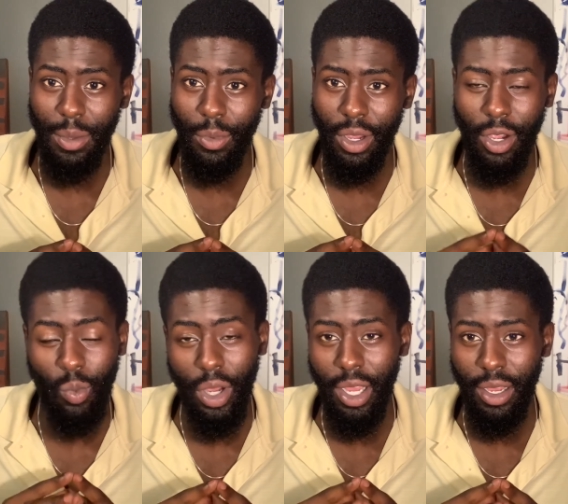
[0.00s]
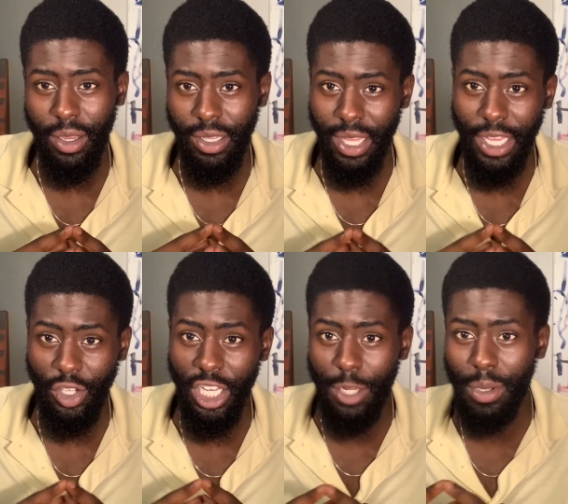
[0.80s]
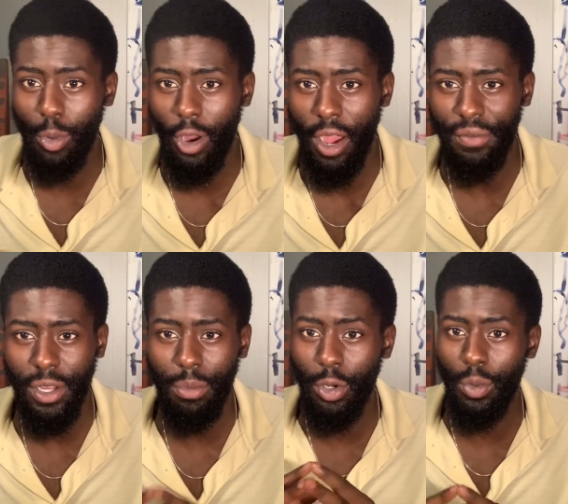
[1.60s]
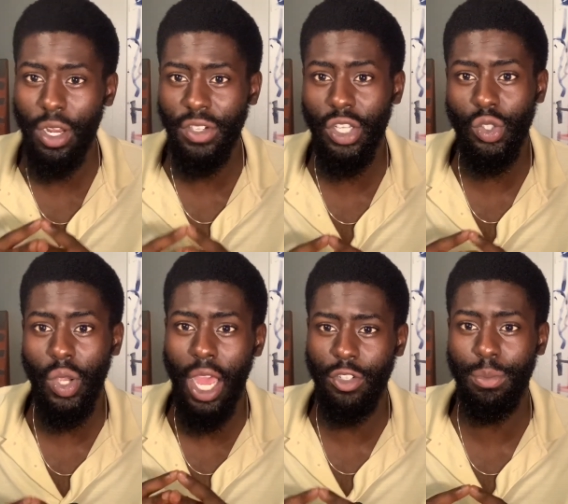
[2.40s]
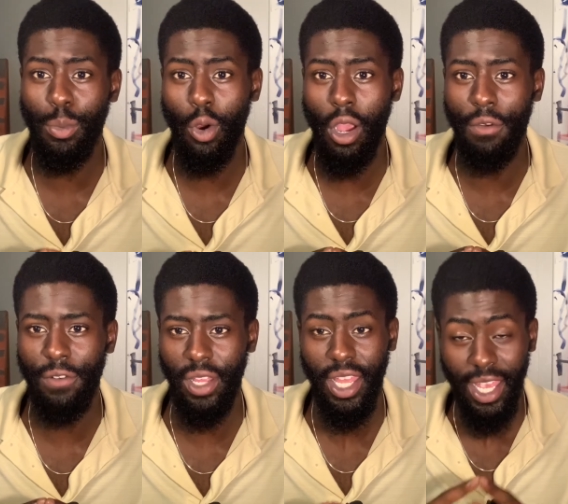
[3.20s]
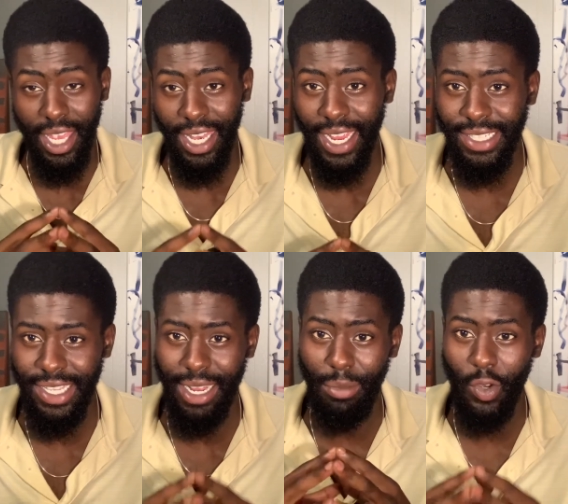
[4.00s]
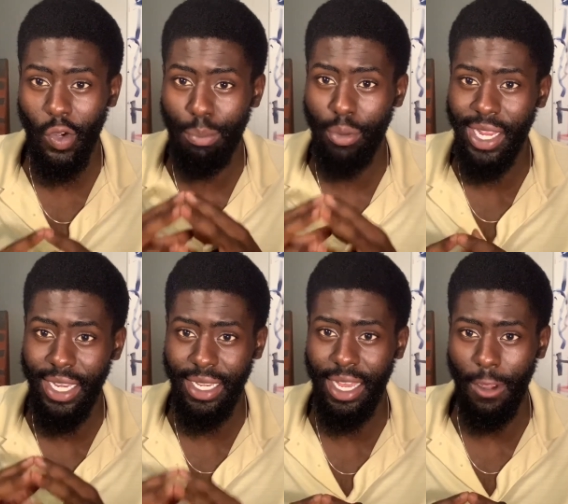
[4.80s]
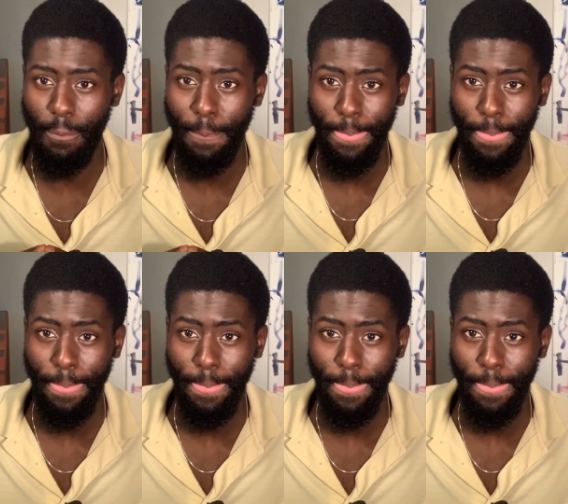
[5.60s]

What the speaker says: that you need to be more confident, but no one ever tells you how to be more confident. And like I said, I'm literally breaking it down.